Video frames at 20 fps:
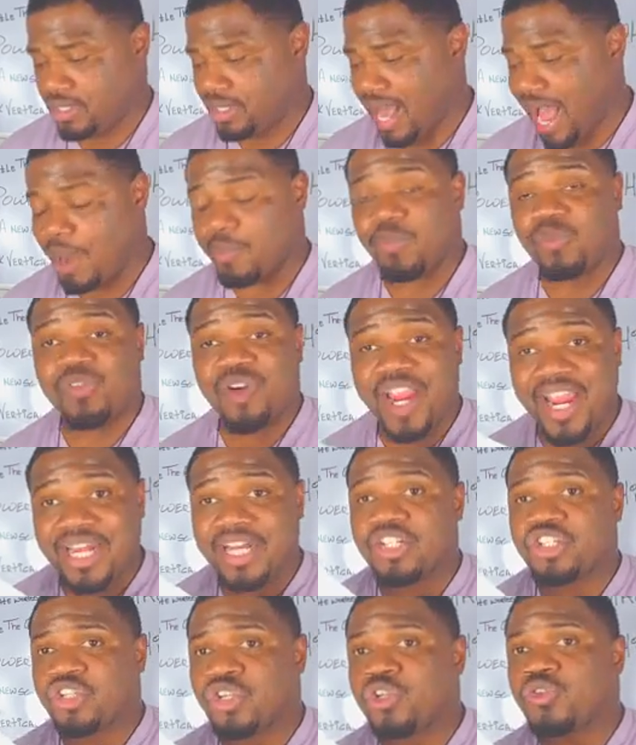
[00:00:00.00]
I'm
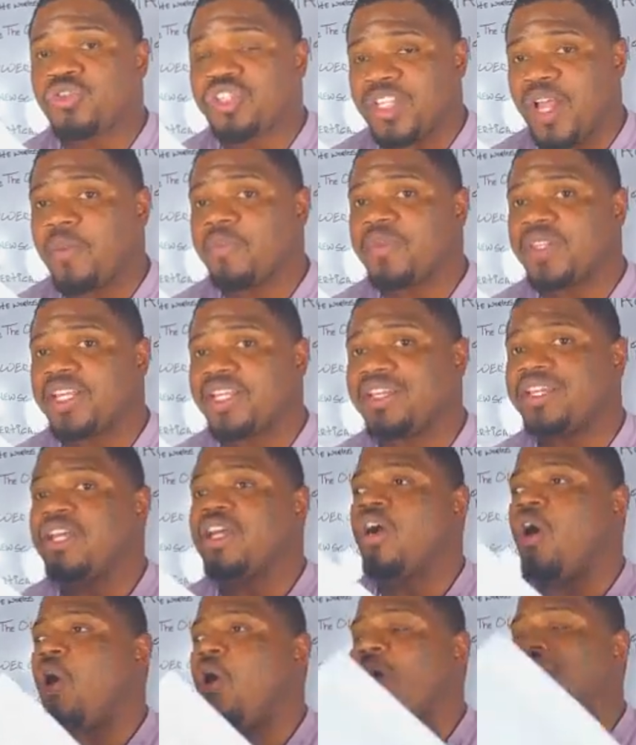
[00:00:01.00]
reading to you something
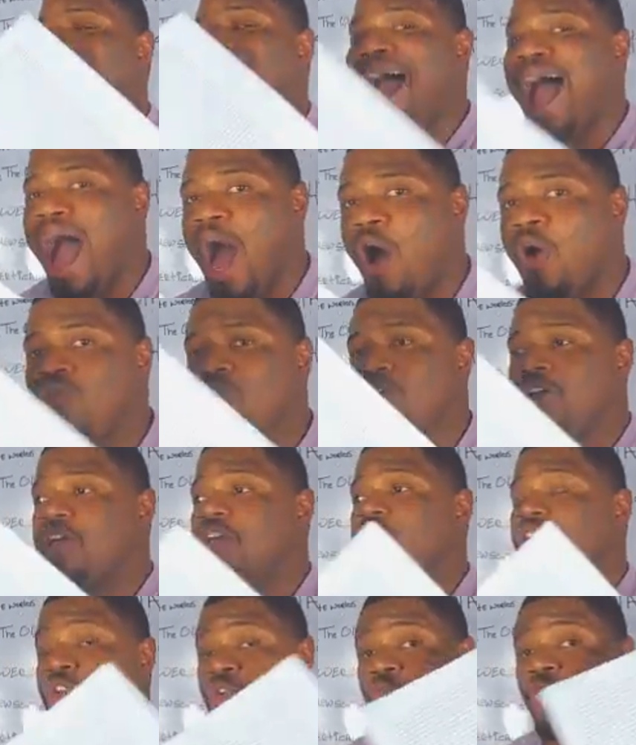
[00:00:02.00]
on how
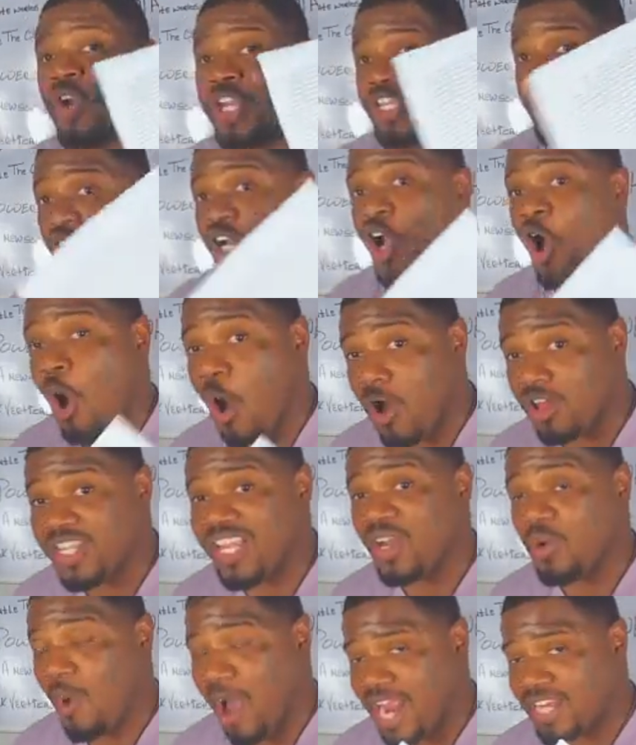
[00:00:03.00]
what you're
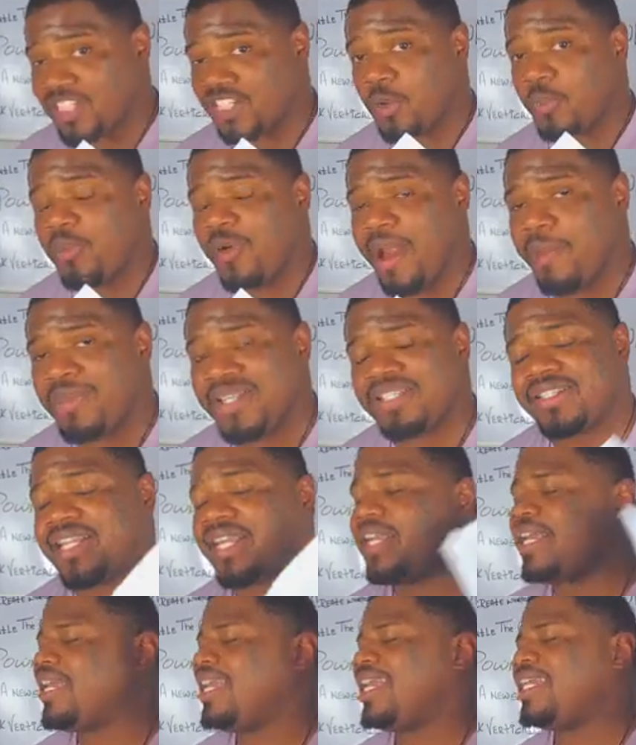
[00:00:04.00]
calling white
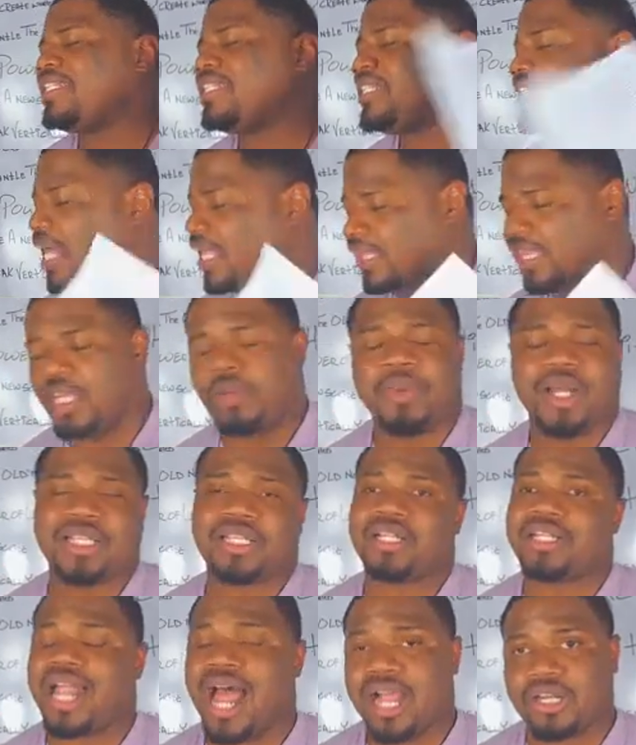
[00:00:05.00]
supremacy is nothing but
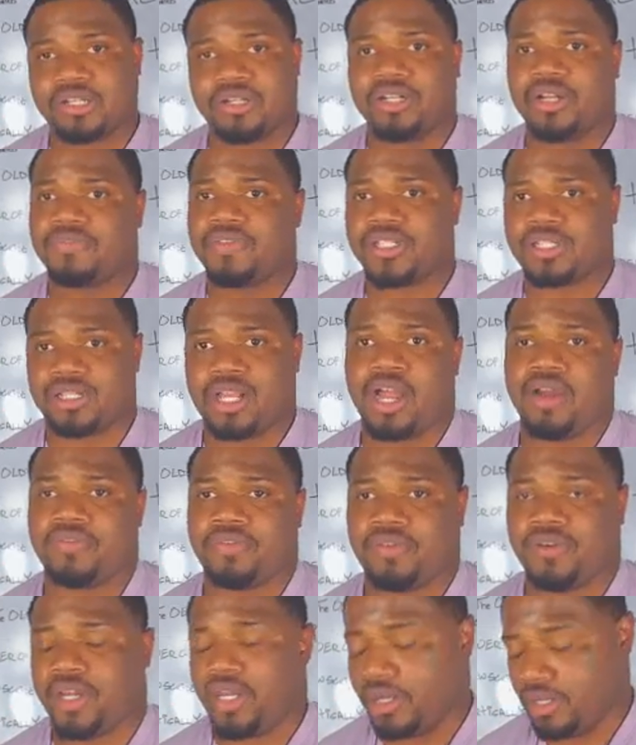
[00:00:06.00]
the Doctrine of
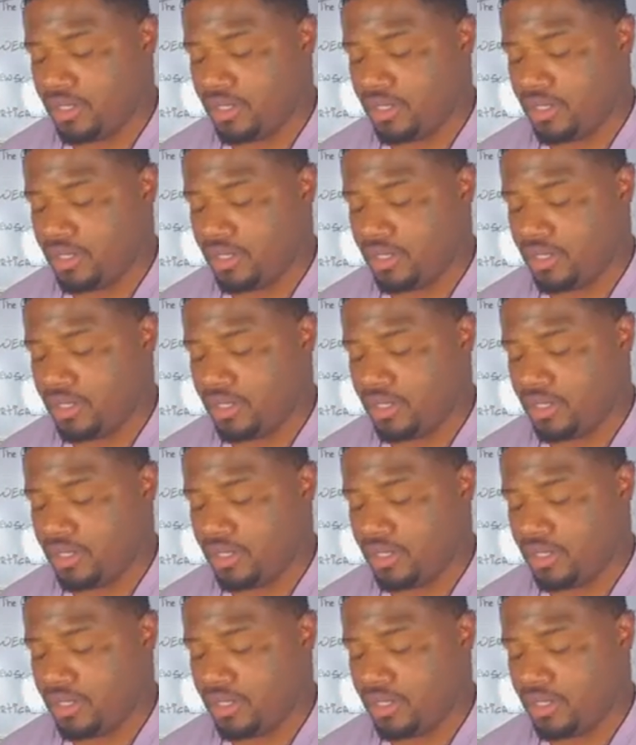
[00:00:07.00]
Discovery.